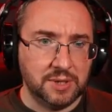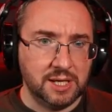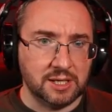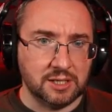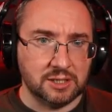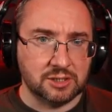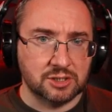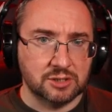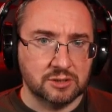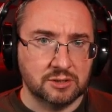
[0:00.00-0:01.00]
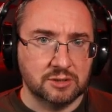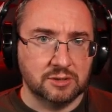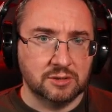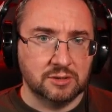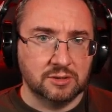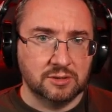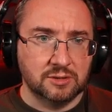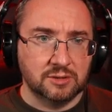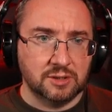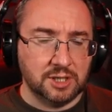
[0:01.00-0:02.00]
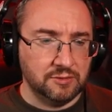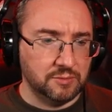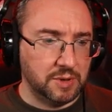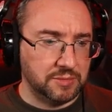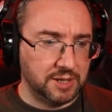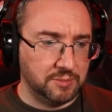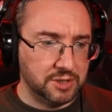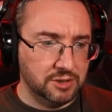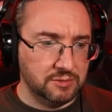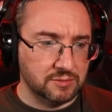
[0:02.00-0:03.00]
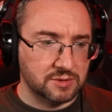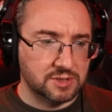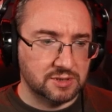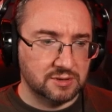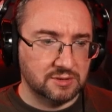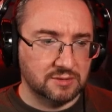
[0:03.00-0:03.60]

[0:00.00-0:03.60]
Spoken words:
page? I don't remember that in my notes. 2 twins. 2 trunks have been added to the entrance hall. Oh, okay. I missed that page then. Did I not have that page? I don't remember that in my notes.